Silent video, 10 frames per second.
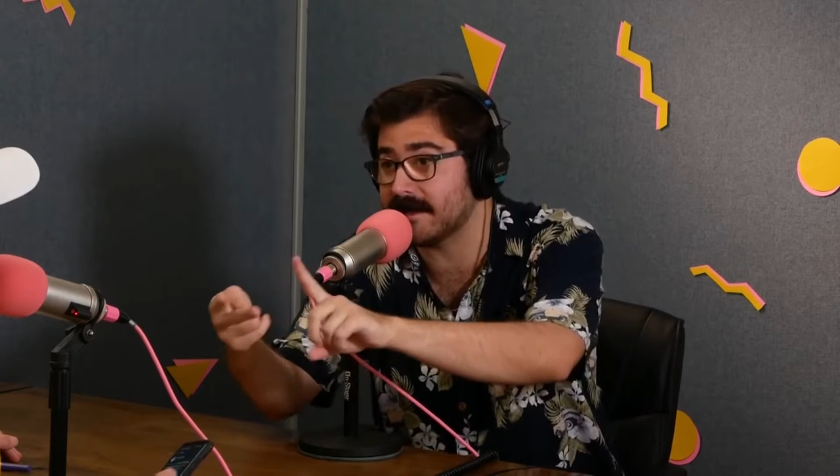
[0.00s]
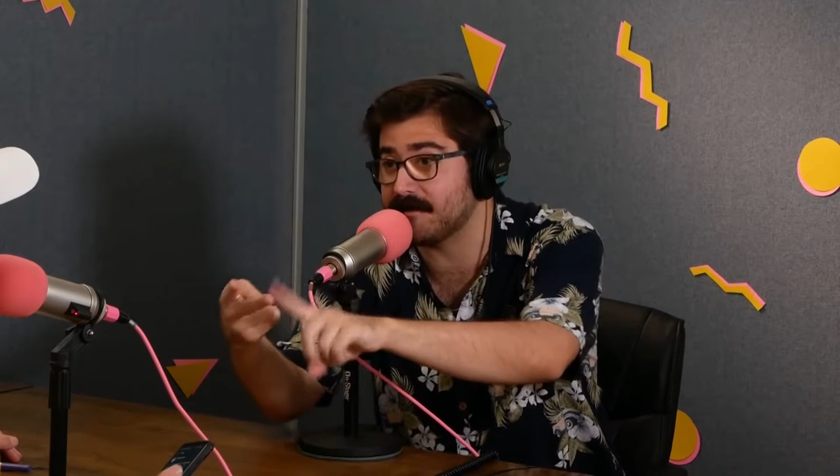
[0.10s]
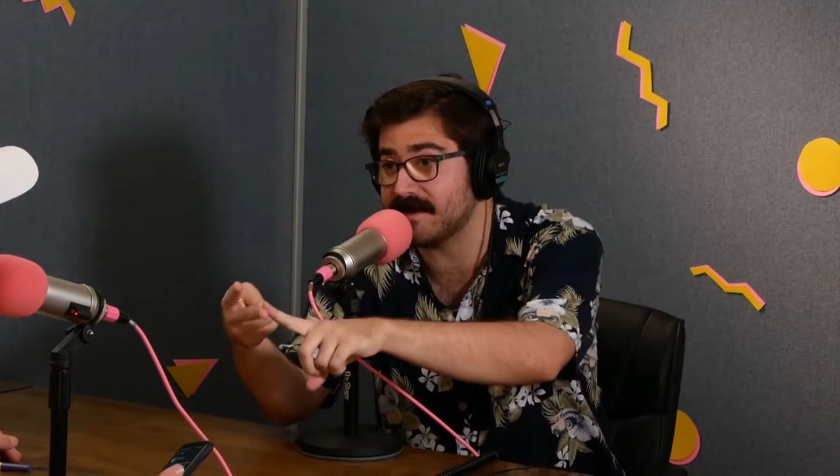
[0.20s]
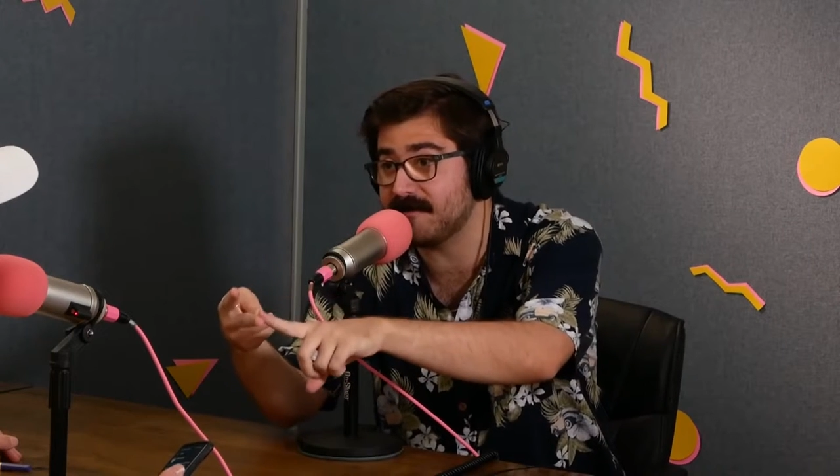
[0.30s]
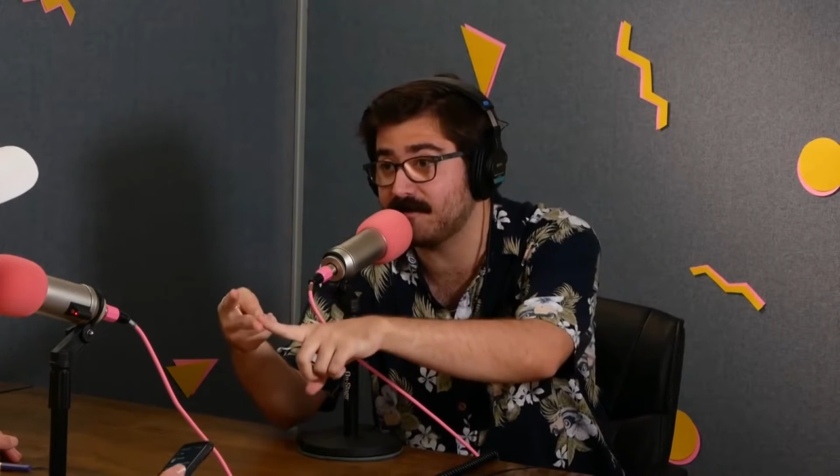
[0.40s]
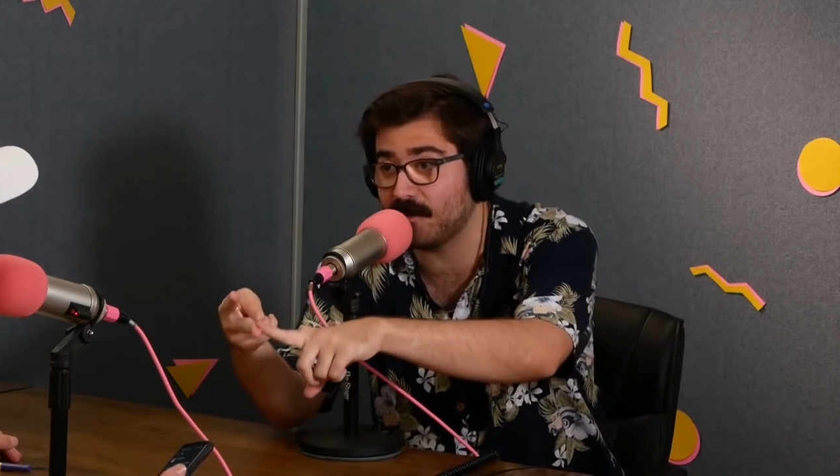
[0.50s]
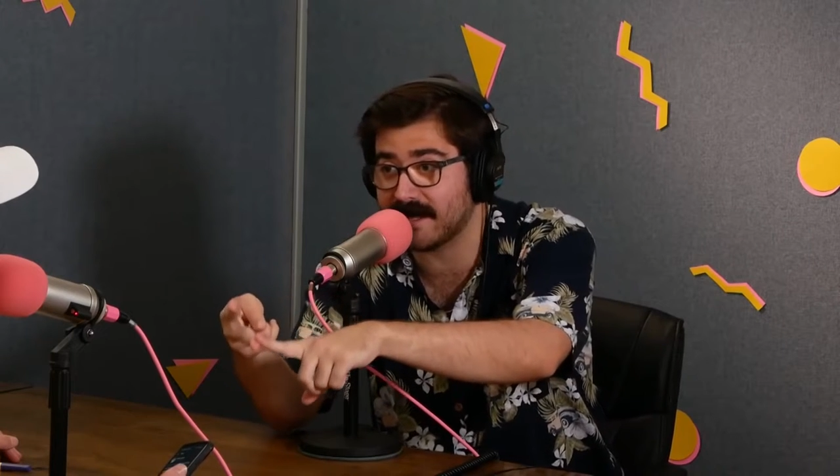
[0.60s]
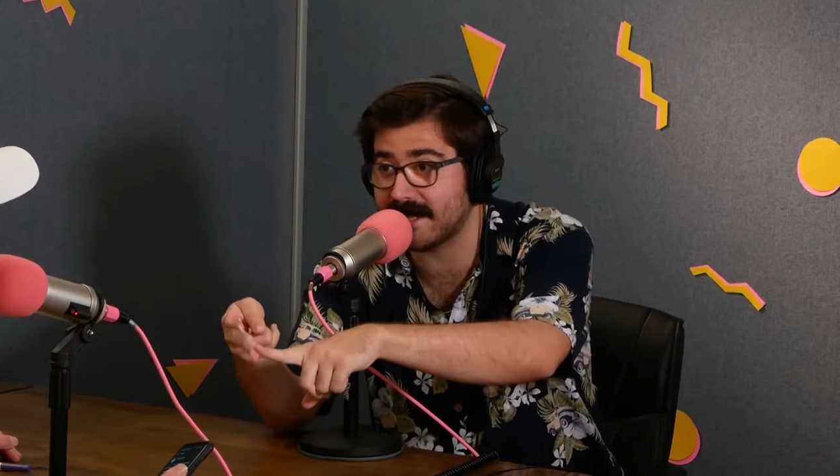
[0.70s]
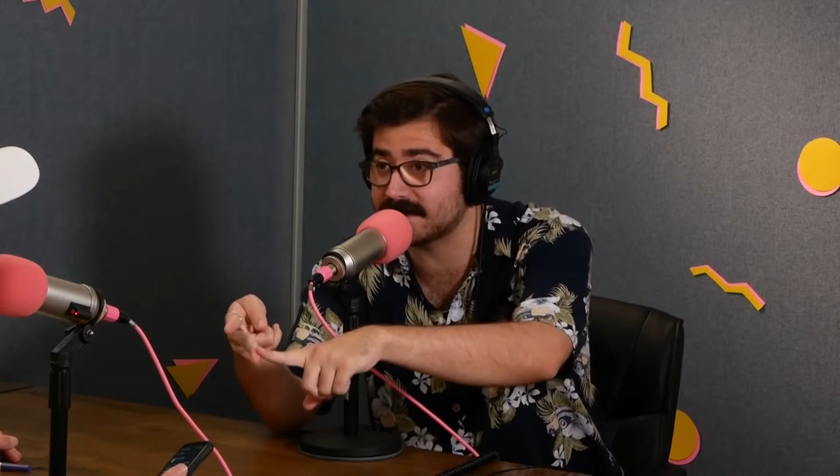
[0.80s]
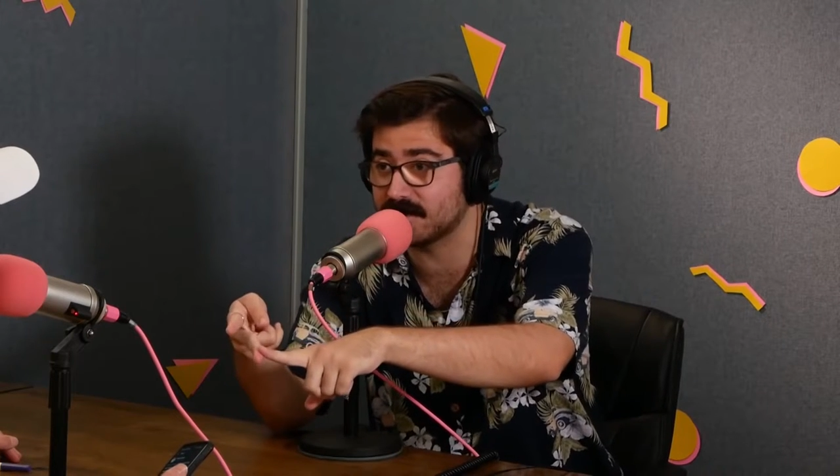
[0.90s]
and the beef
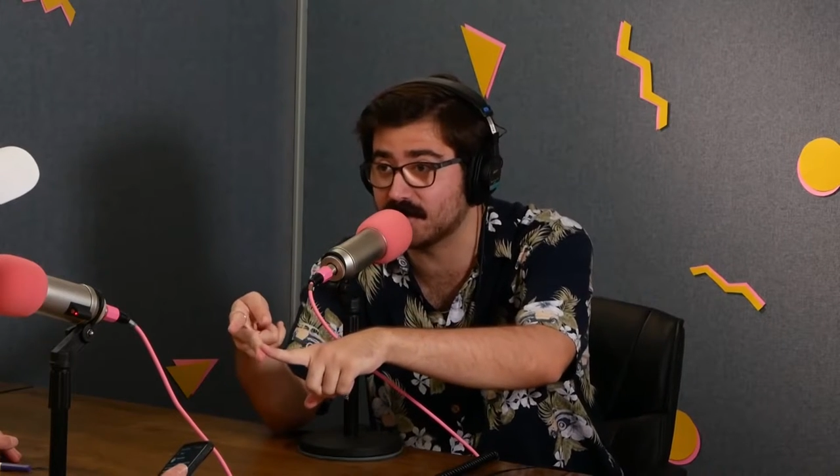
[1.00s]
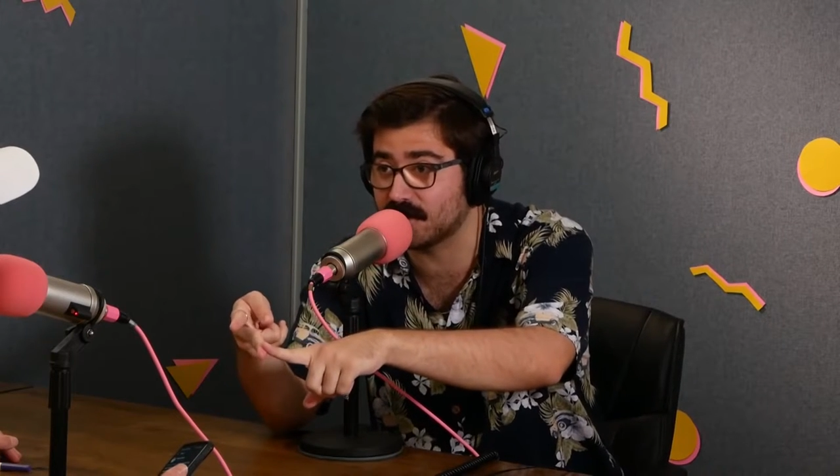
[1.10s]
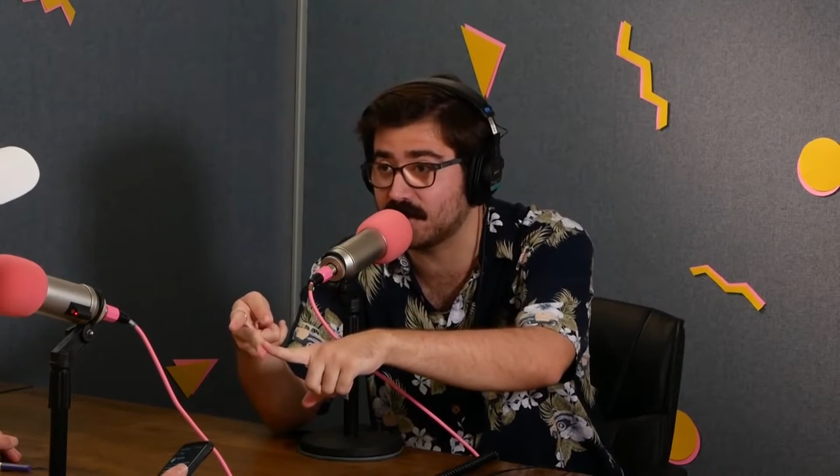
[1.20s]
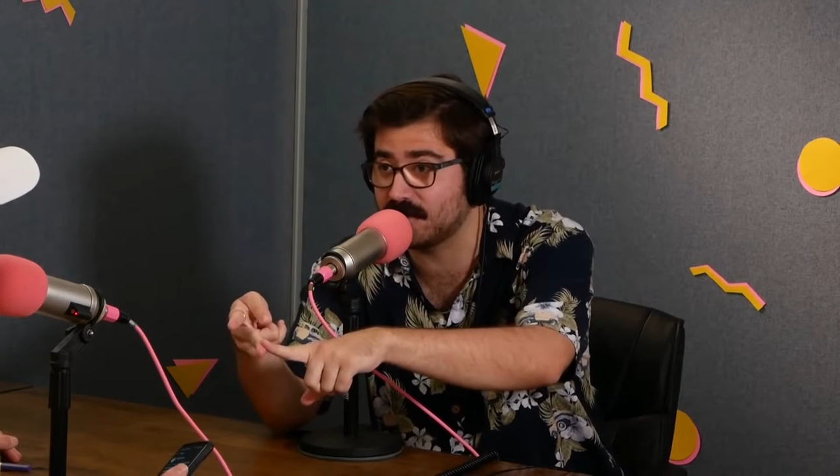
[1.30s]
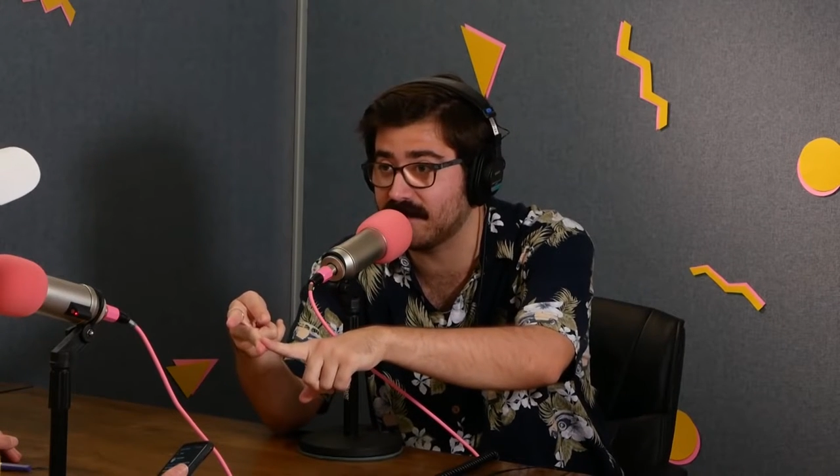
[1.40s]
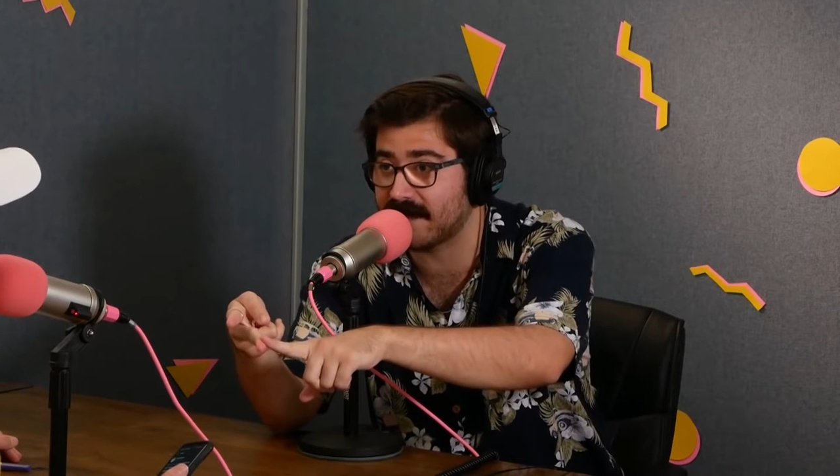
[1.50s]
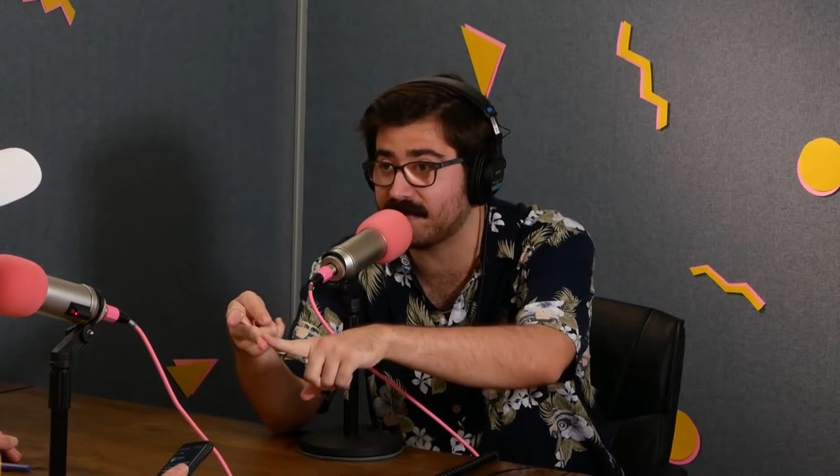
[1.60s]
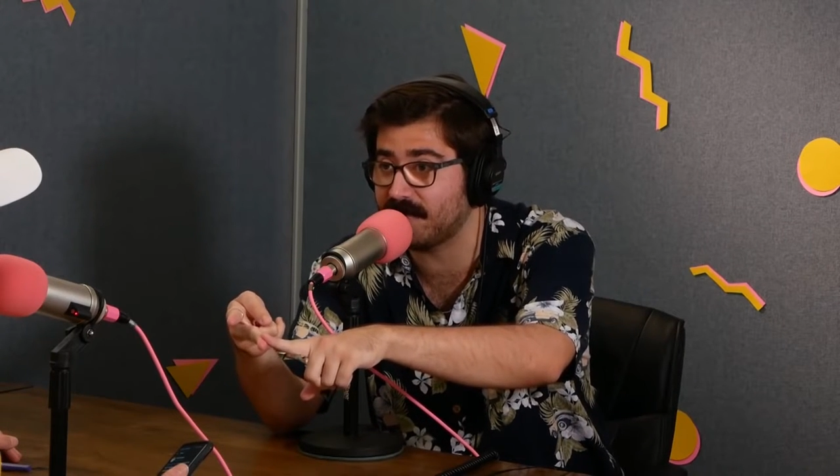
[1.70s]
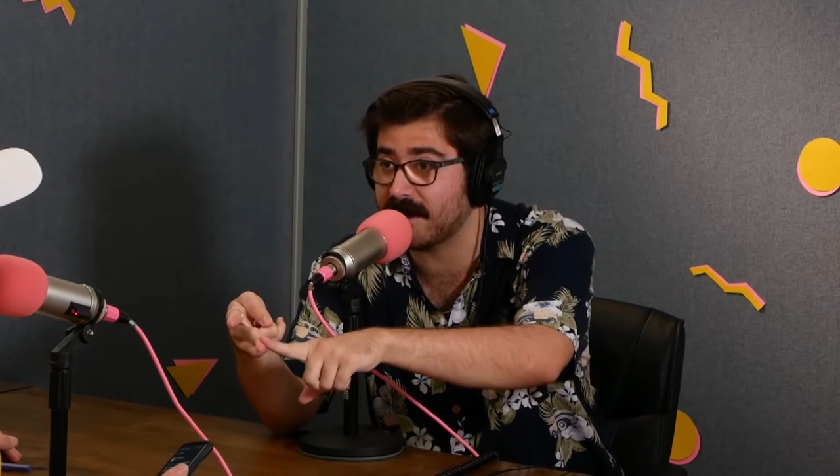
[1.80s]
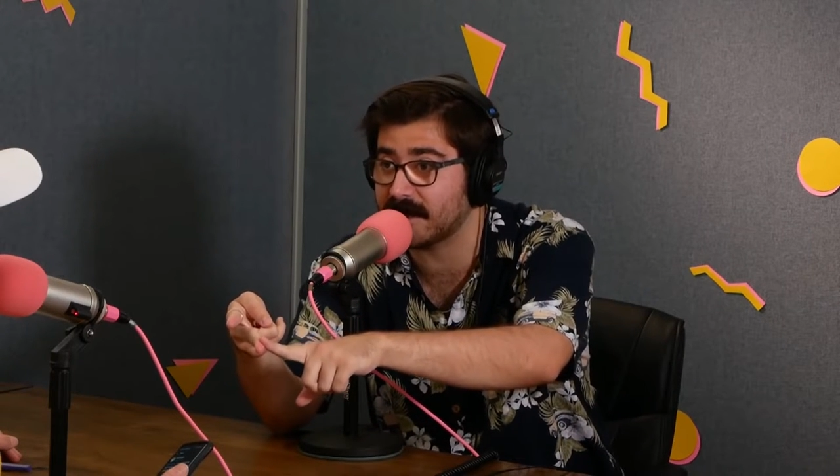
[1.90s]
boy has to look,
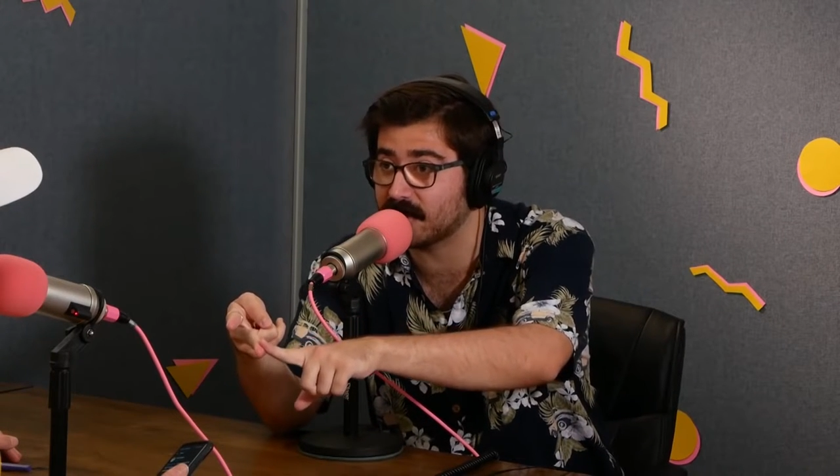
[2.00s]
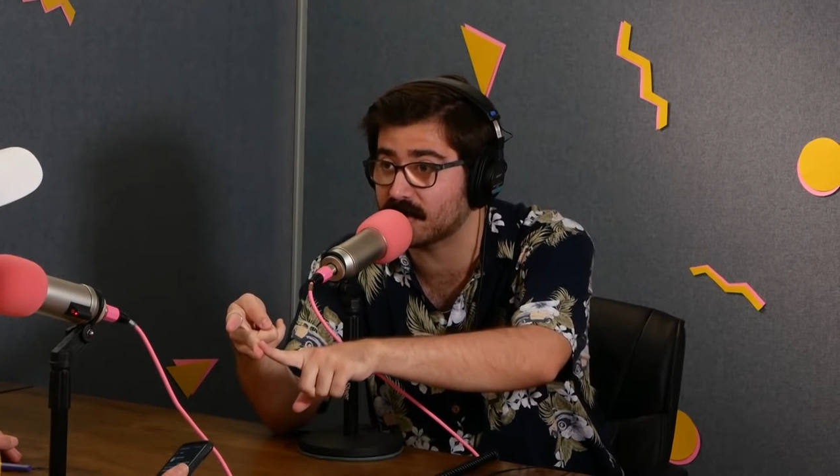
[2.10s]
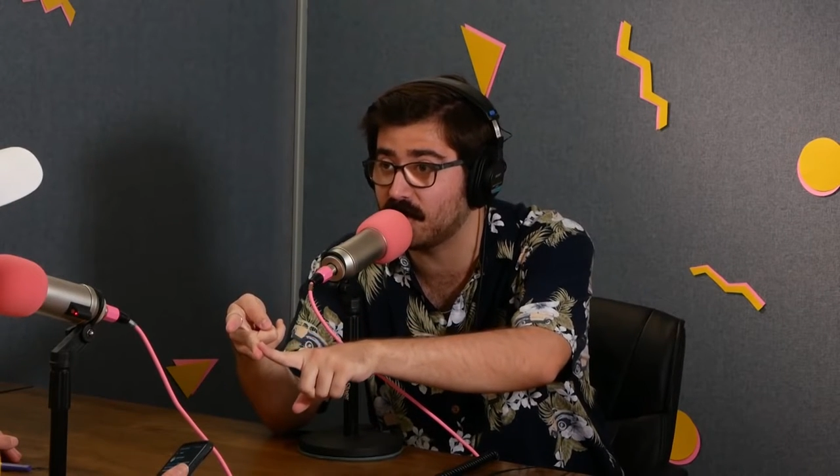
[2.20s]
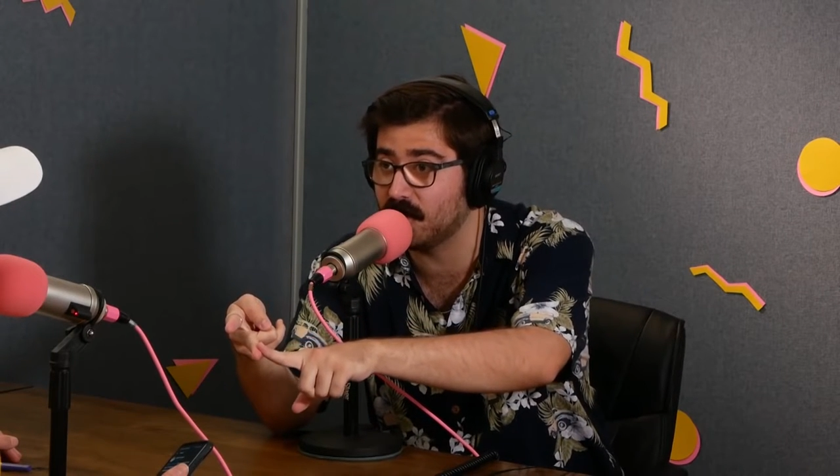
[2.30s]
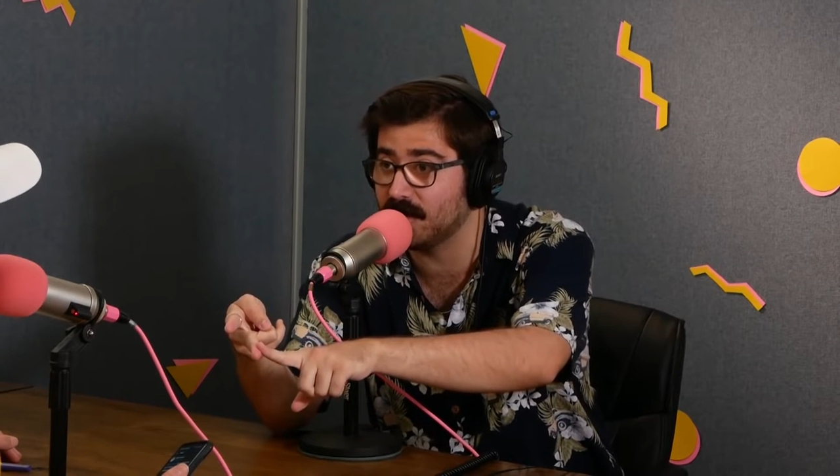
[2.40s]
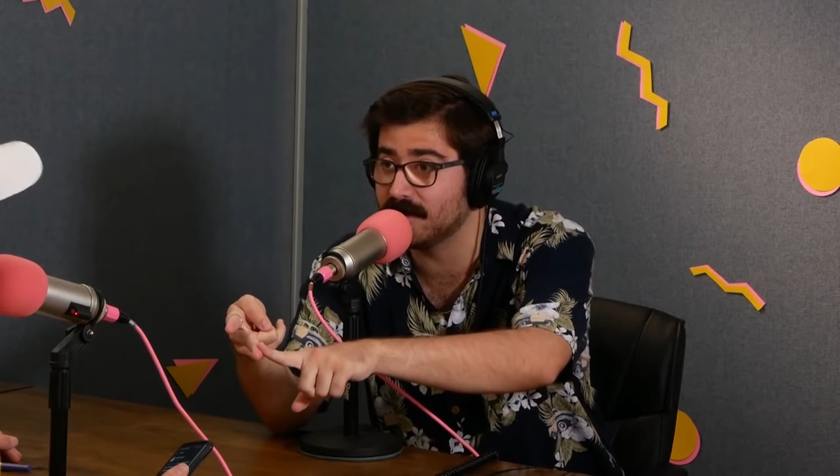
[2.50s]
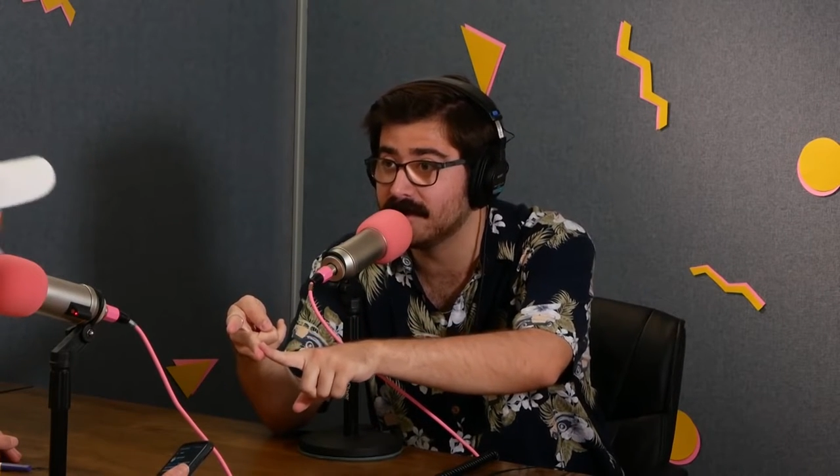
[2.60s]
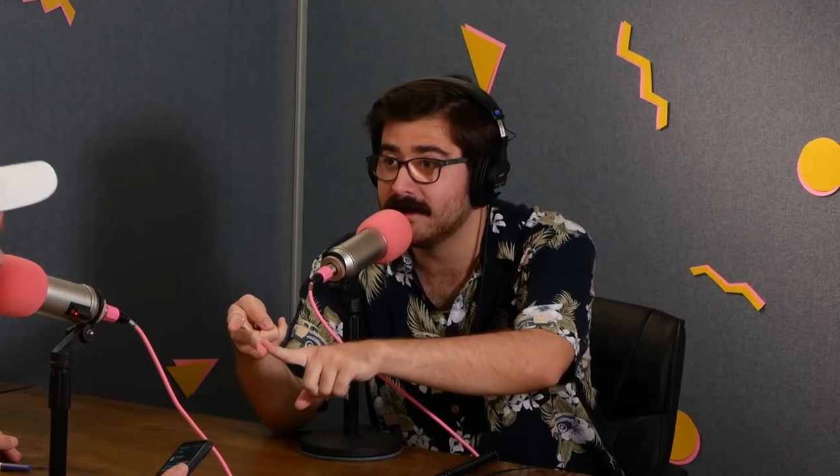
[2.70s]
like, funny or cool.